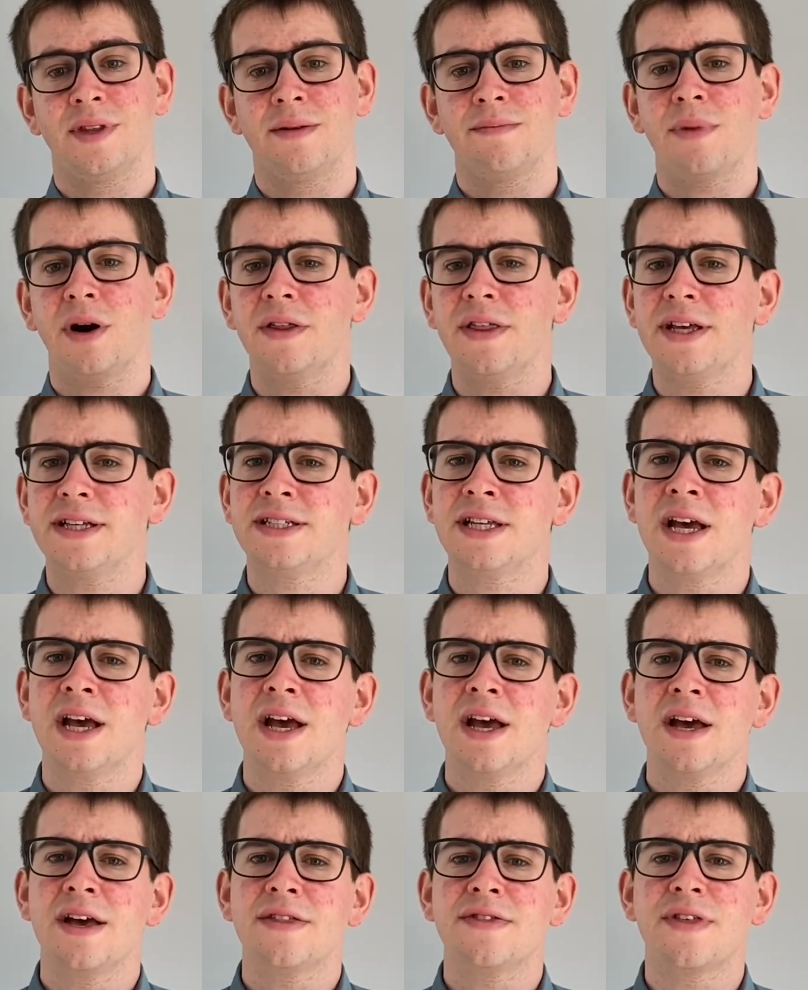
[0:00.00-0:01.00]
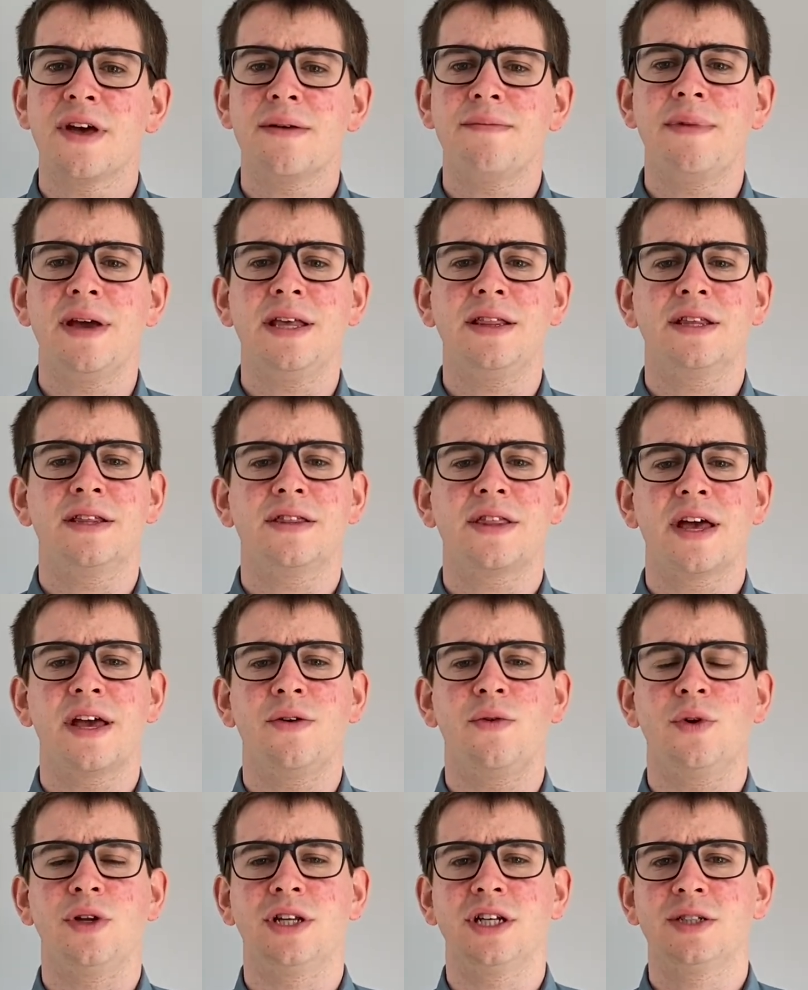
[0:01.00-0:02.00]
By this, they mean that they
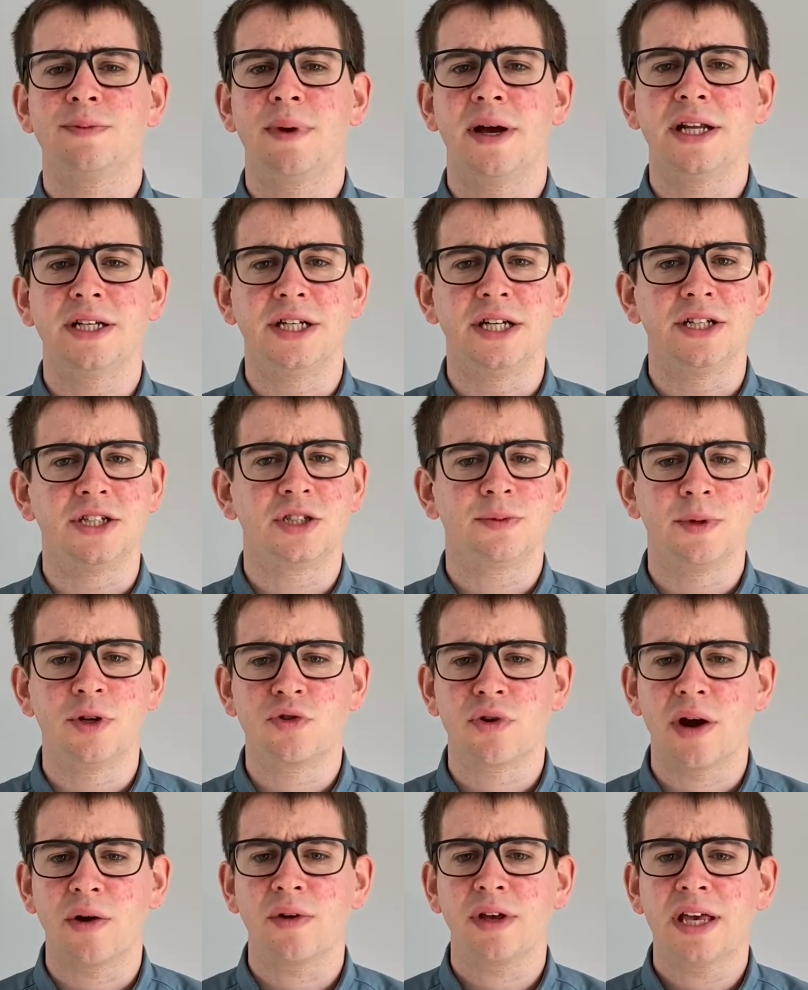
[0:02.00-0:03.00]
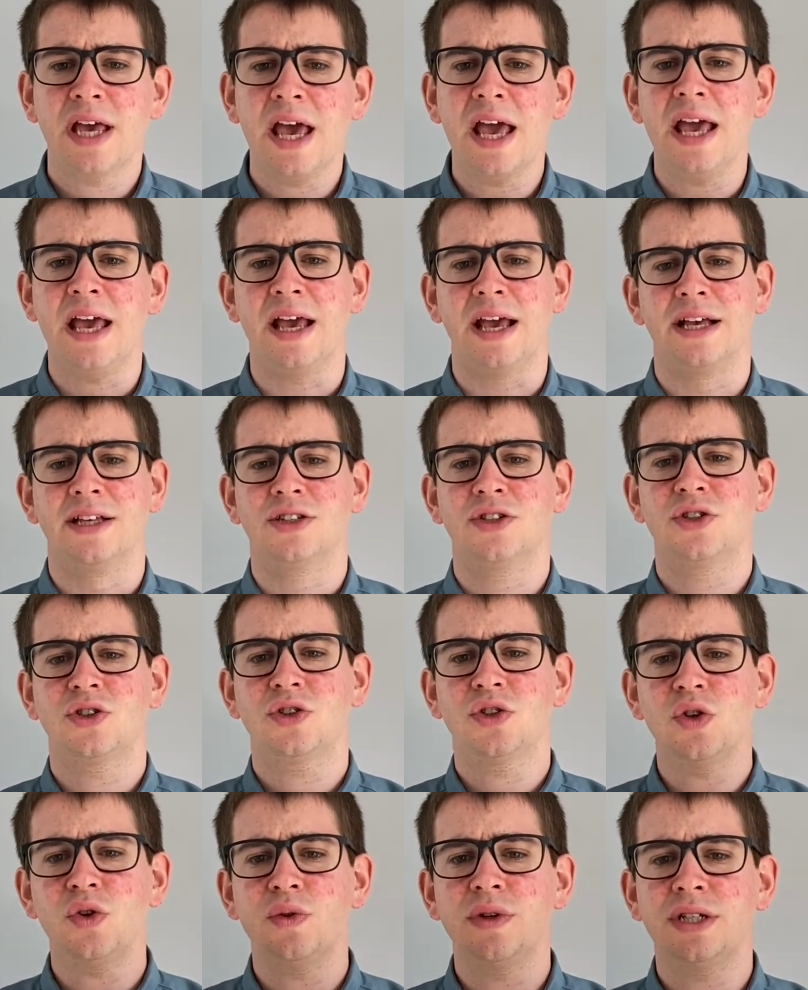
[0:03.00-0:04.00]
would expect Jesus to be crowned king as
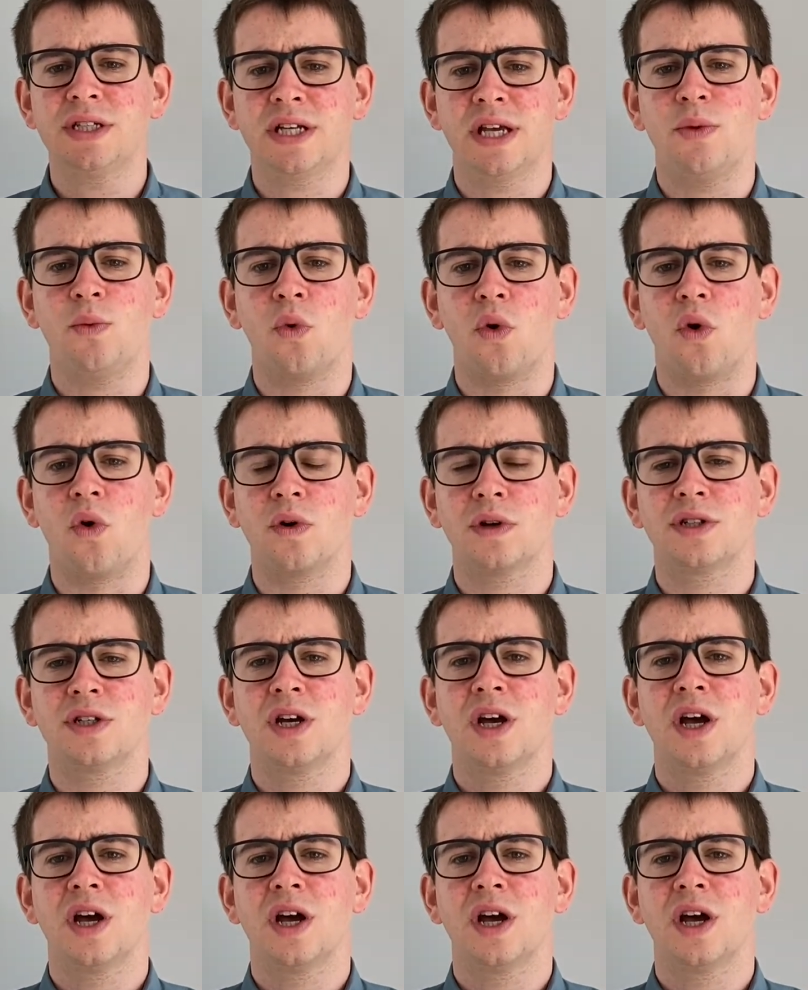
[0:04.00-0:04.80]
soon as he walked